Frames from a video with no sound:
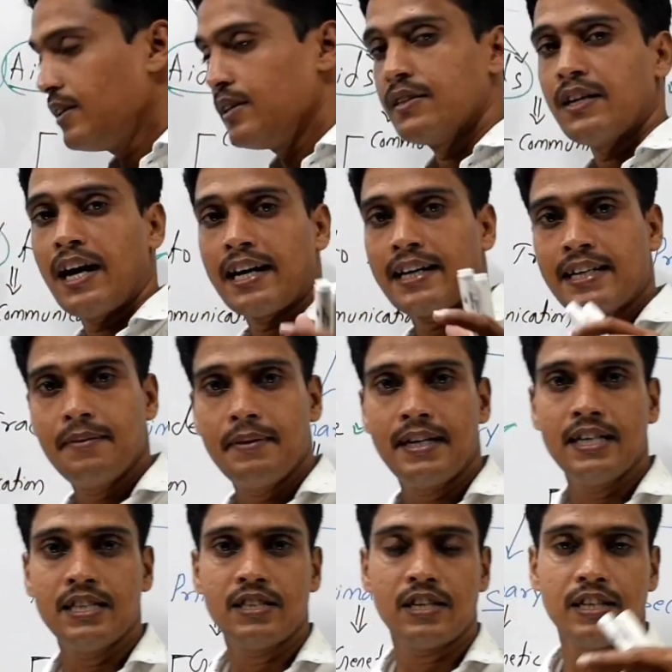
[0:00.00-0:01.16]
the
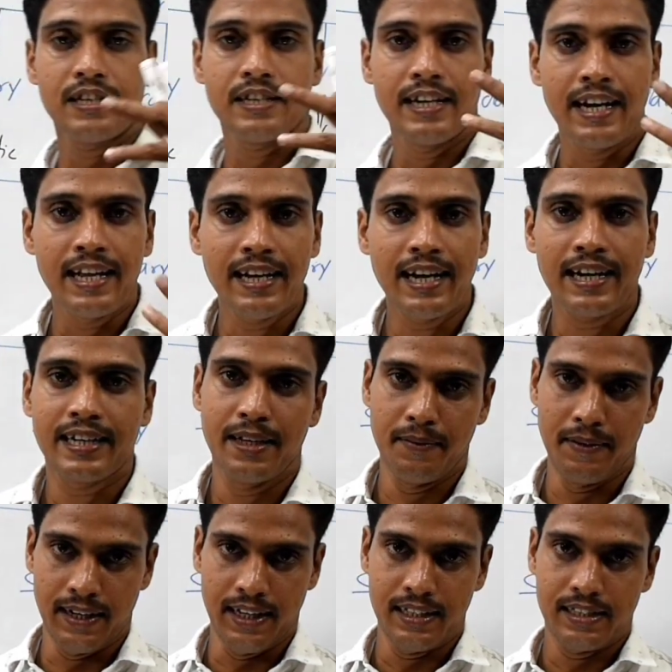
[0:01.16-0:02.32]
activities or the trading
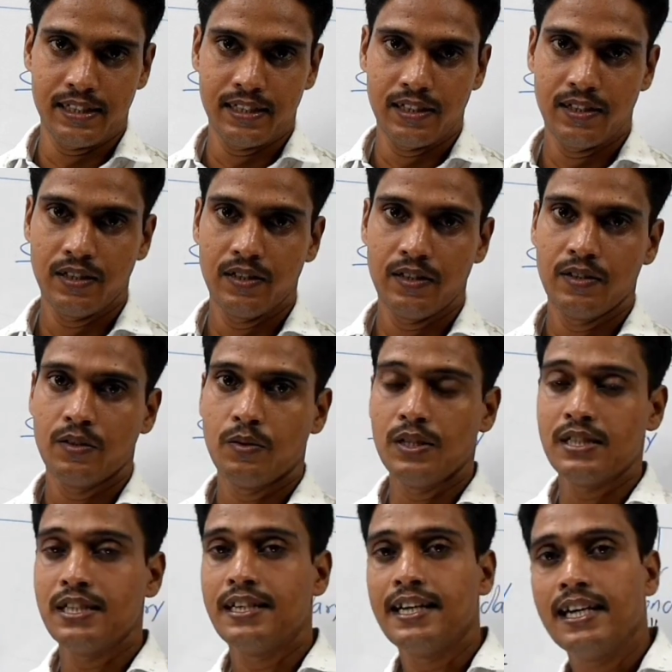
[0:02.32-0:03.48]
activities which
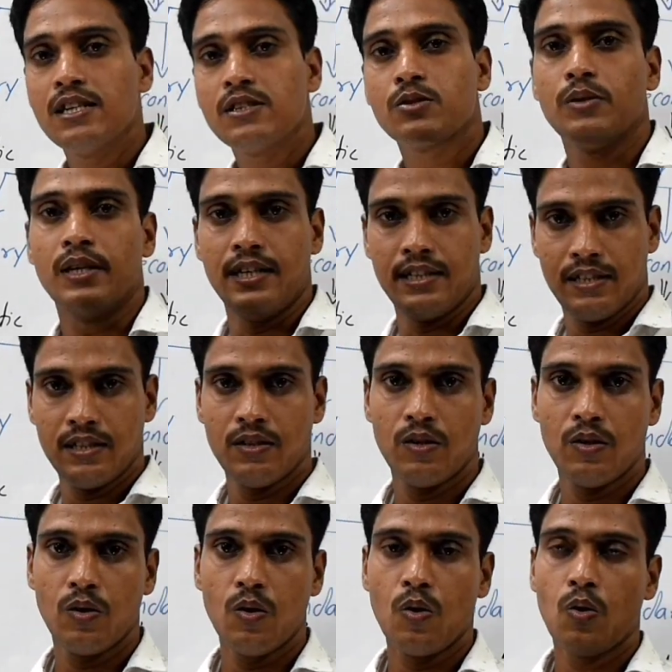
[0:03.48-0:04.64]
deals
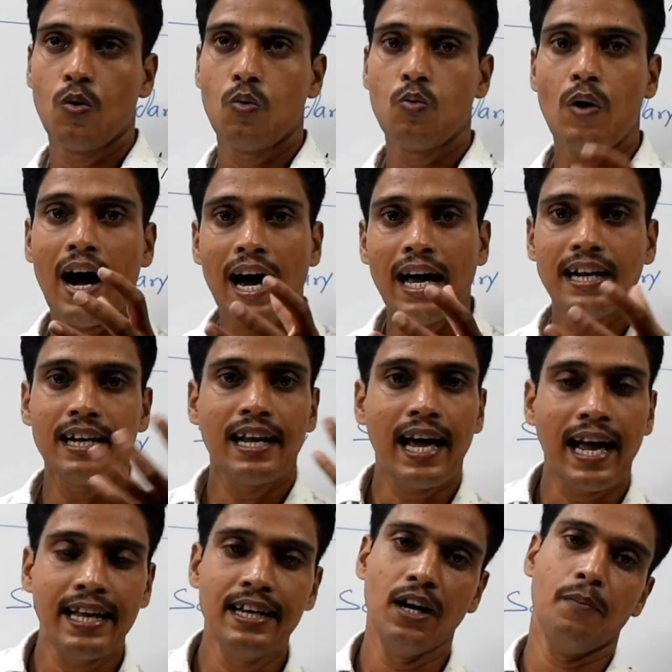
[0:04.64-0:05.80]
with one
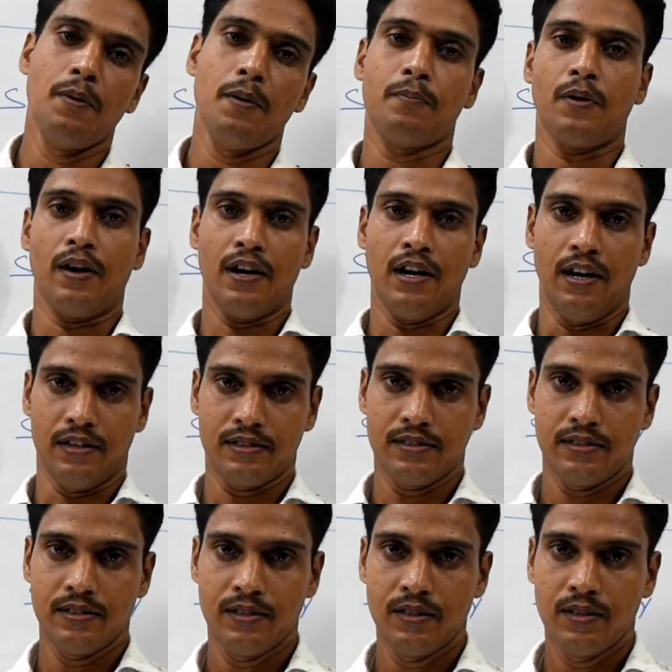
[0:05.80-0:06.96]
line of a
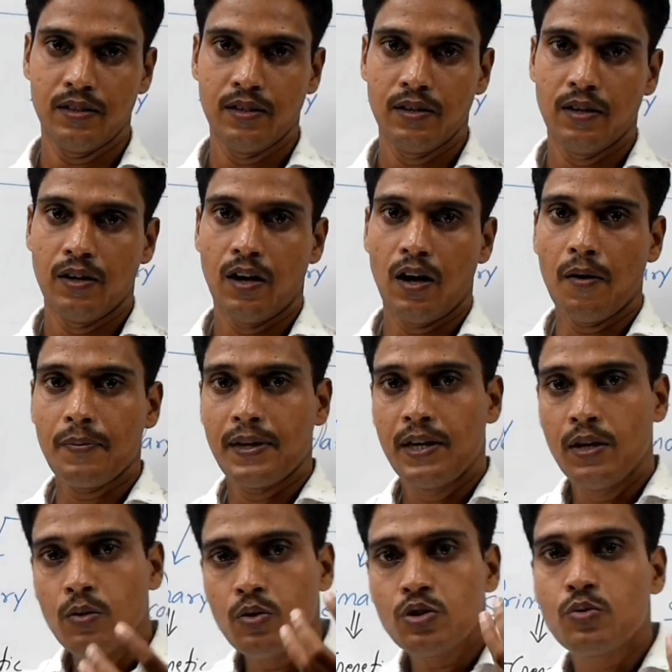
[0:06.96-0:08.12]
product of
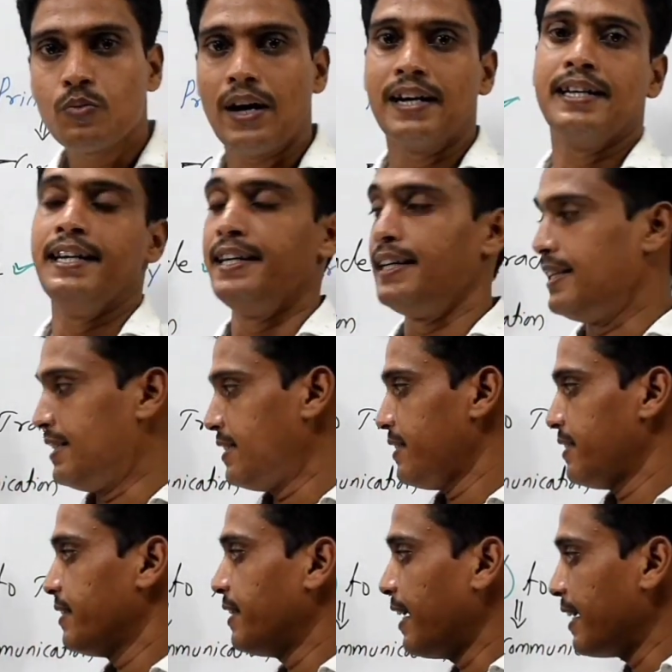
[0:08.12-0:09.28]
huge
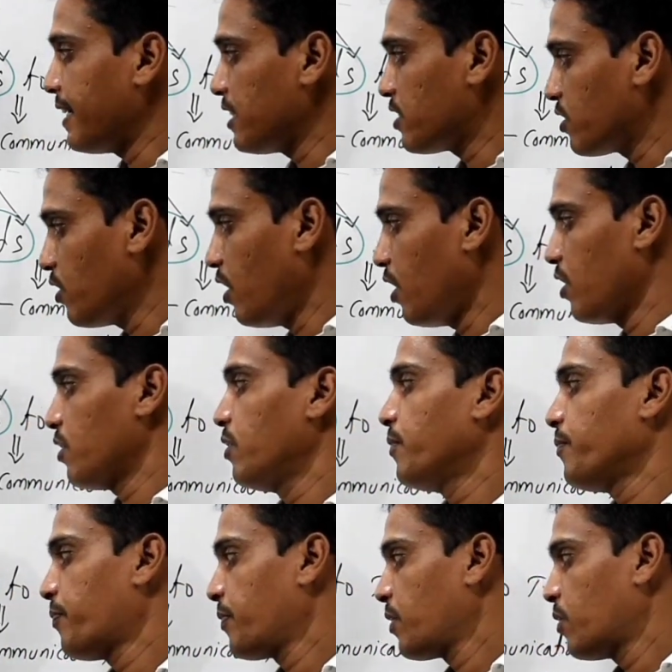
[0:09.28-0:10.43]
quantities, that is
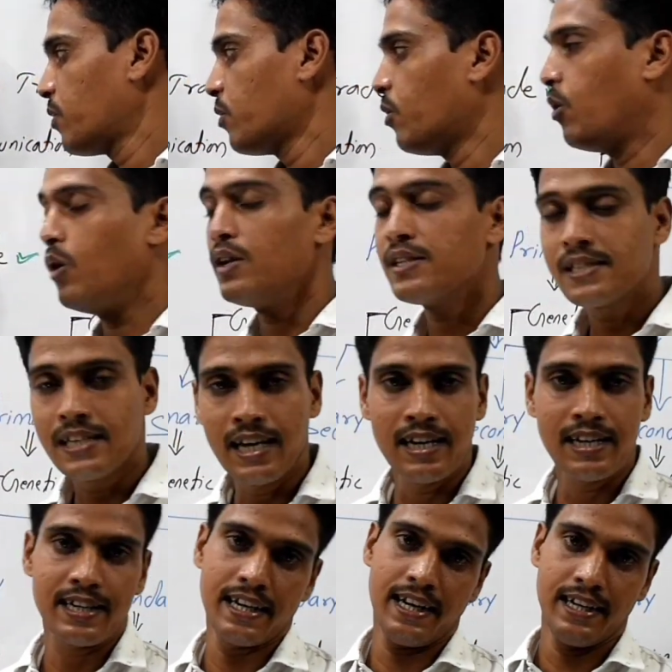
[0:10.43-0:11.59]
called
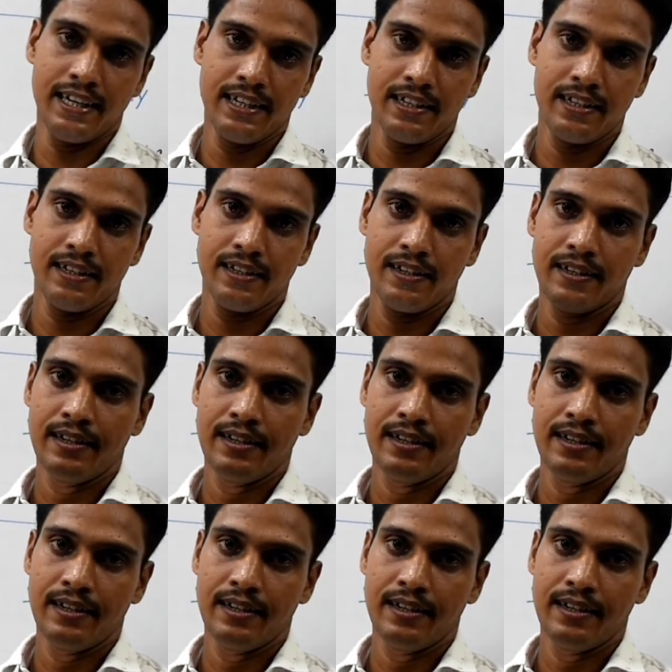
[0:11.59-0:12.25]
wholesale trade.